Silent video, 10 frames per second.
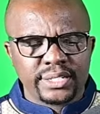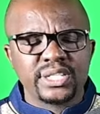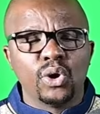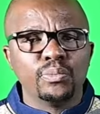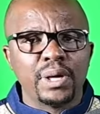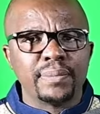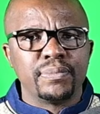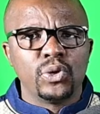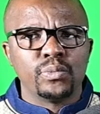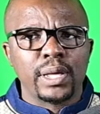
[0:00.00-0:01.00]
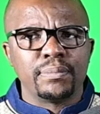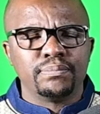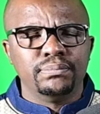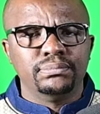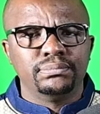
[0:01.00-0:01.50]
You see, on my
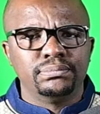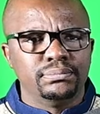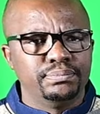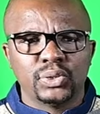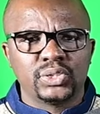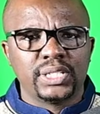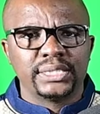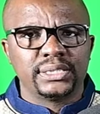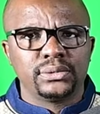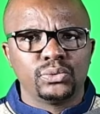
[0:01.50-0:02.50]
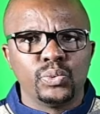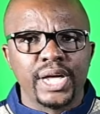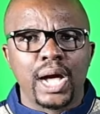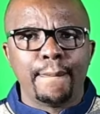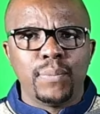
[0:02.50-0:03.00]
podcast,
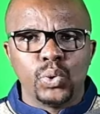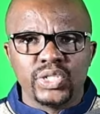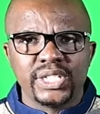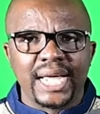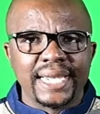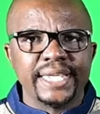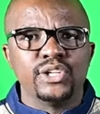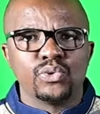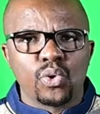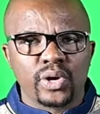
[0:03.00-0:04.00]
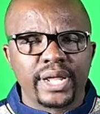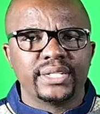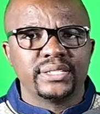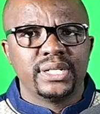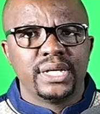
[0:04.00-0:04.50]
we are politically
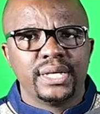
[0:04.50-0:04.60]
incorrect.